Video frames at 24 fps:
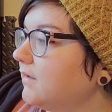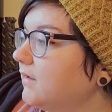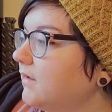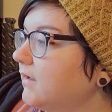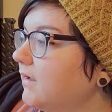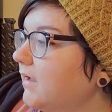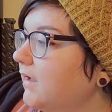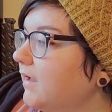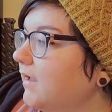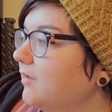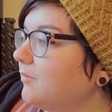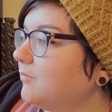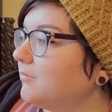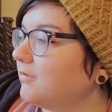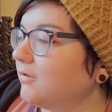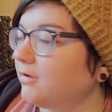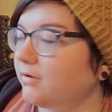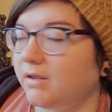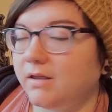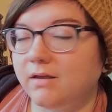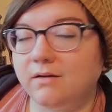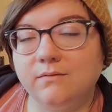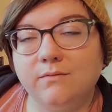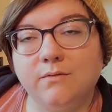I'm
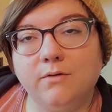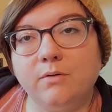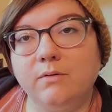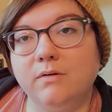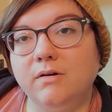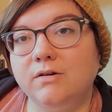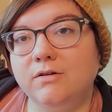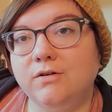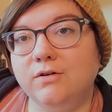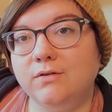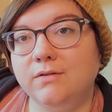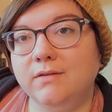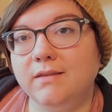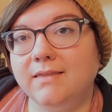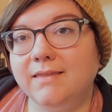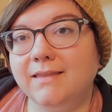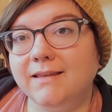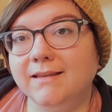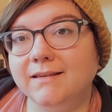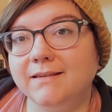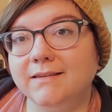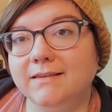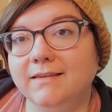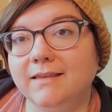looking forward to the
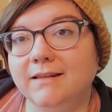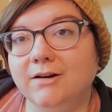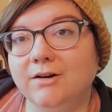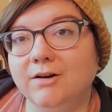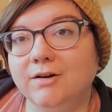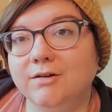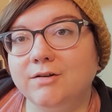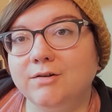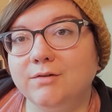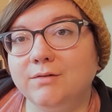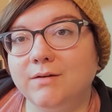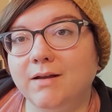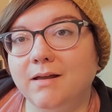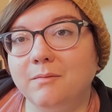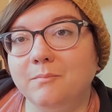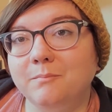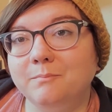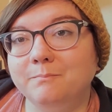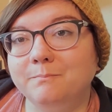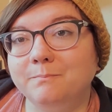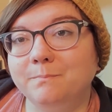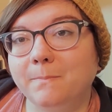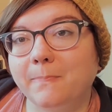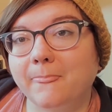things that are to
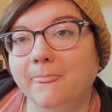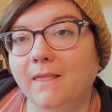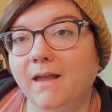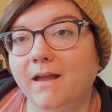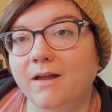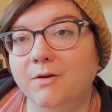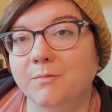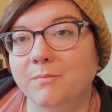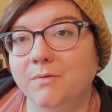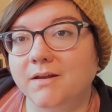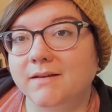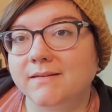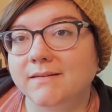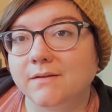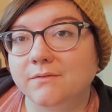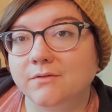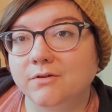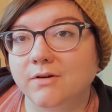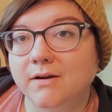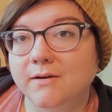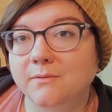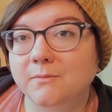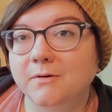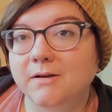come. I hope you guys have a
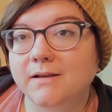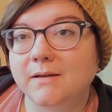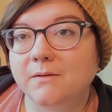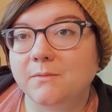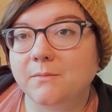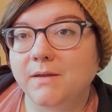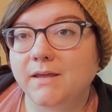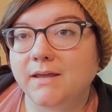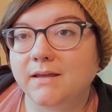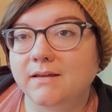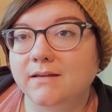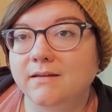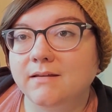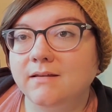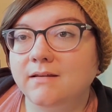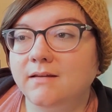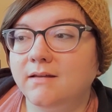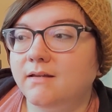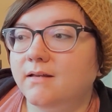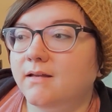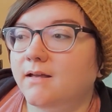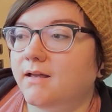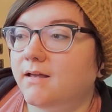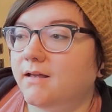great week.
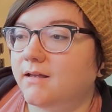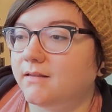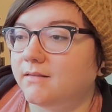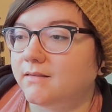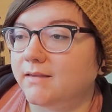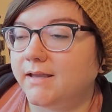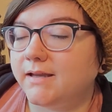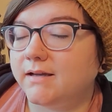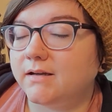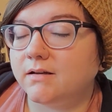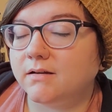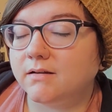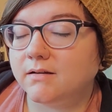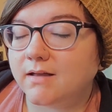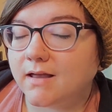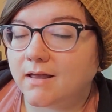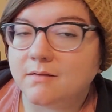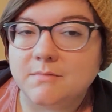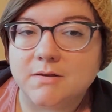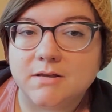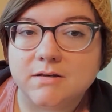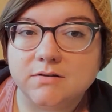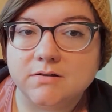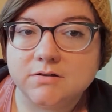Like,
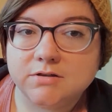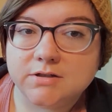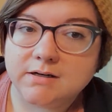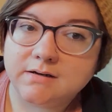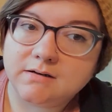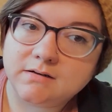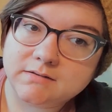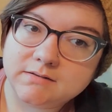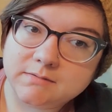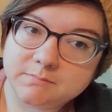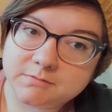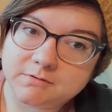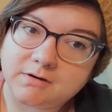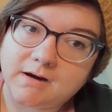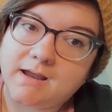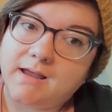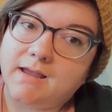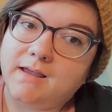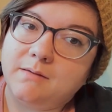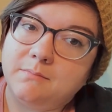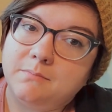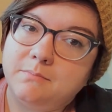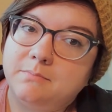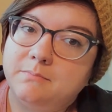comment, share,
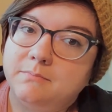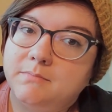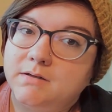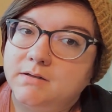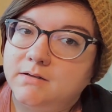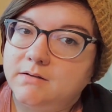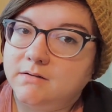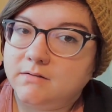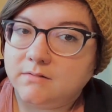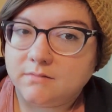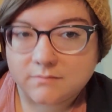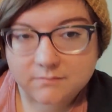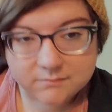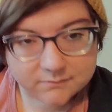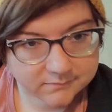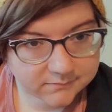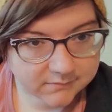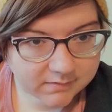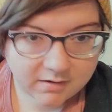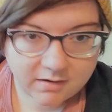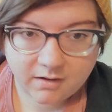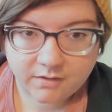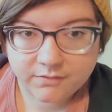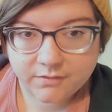subscribe,
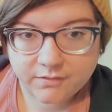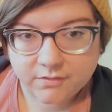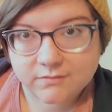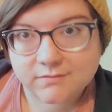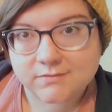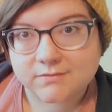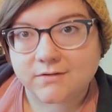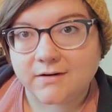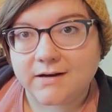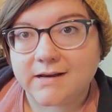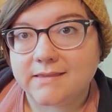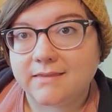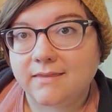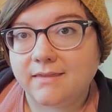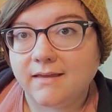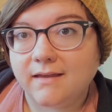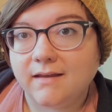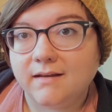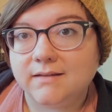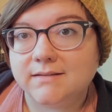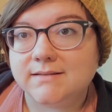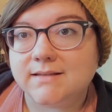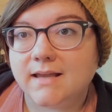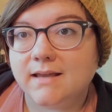all those great
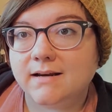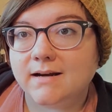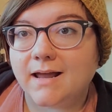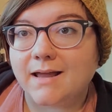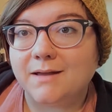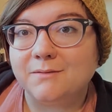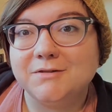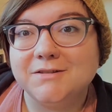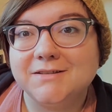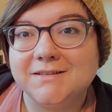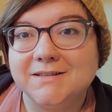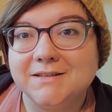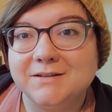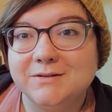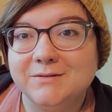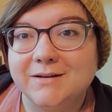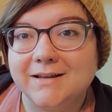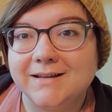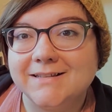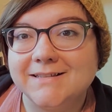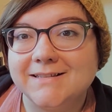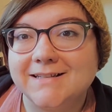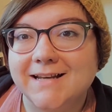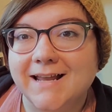things. And I will see you
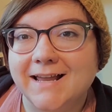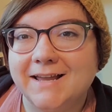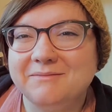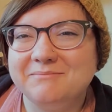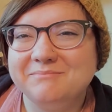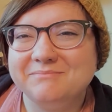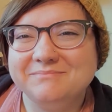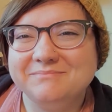next time.